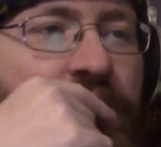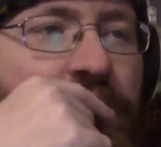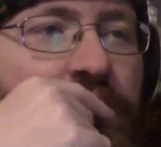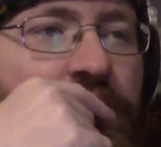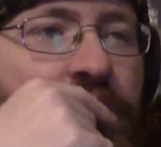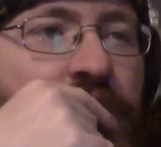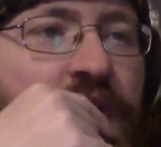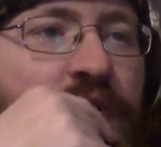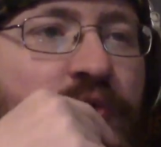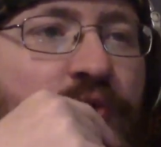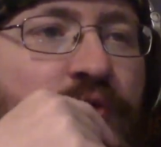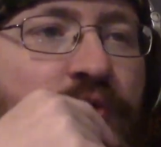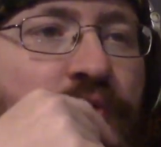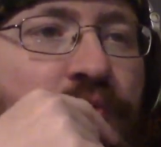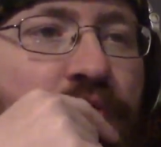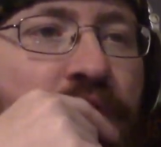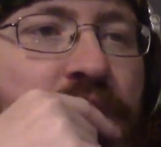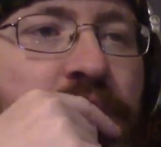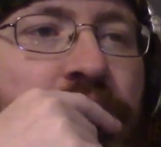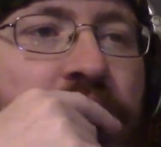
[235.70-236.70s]
and shit,
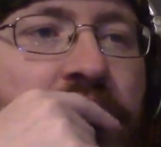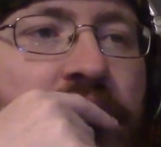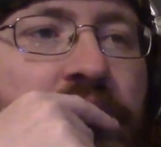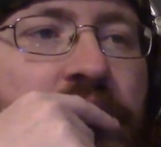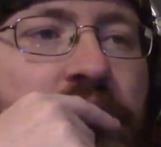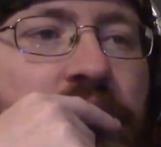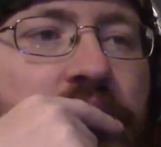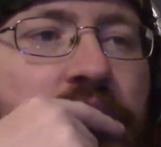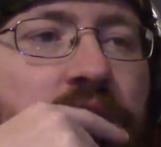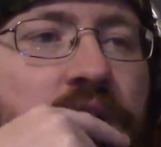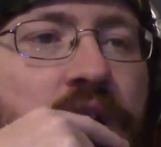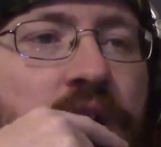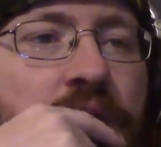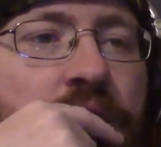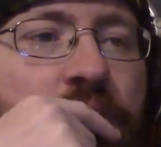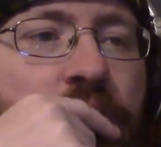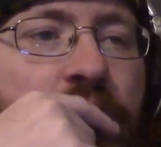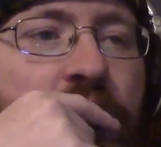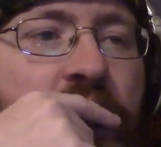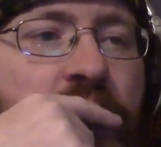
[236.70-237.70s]
spray paint on
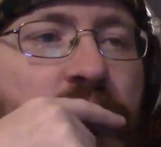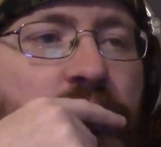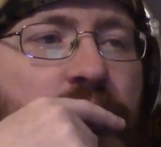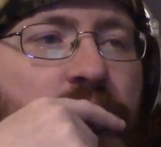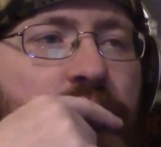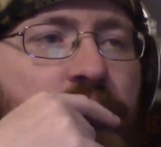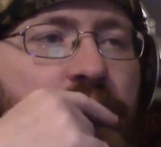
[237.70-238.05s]
the ground.